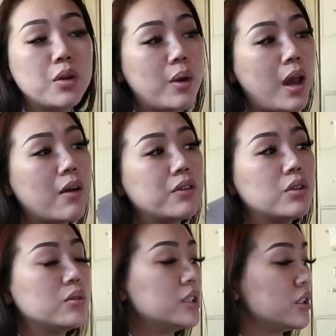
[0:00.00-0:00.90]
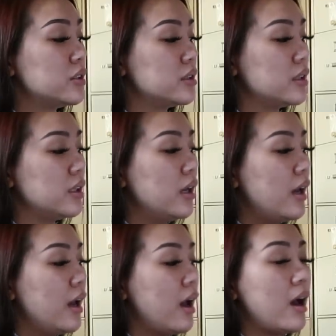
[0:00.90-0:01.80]
you have to seriously
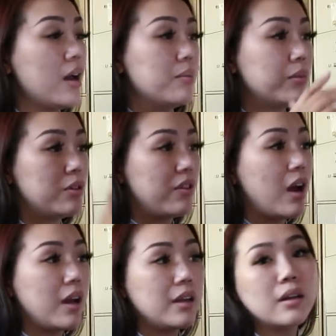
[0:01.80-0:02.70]
um, provide.